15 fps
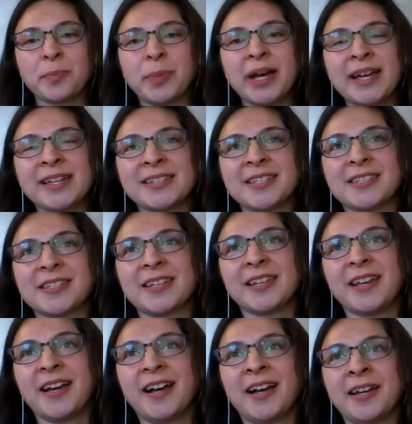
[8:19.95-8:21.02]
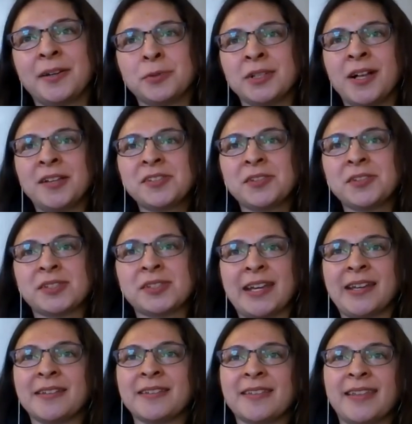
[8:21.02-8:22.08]
But I will also
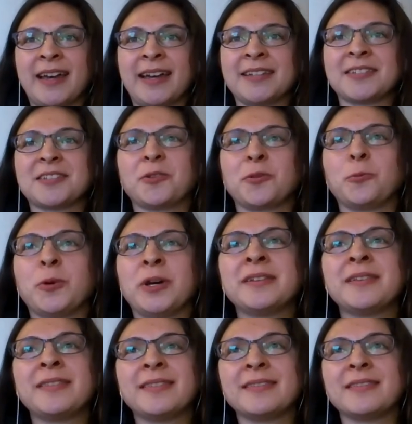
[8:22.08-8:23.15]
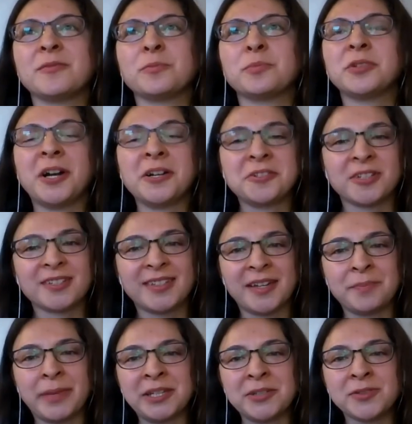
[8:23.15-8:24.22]
say that one project that
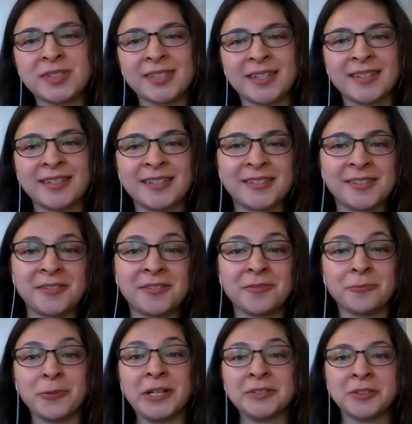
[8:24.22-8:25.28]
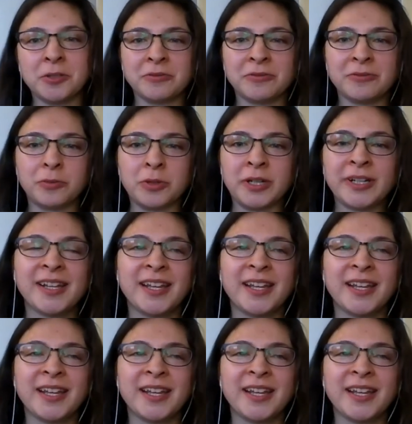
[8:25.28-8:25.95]
MIUSA is well known for,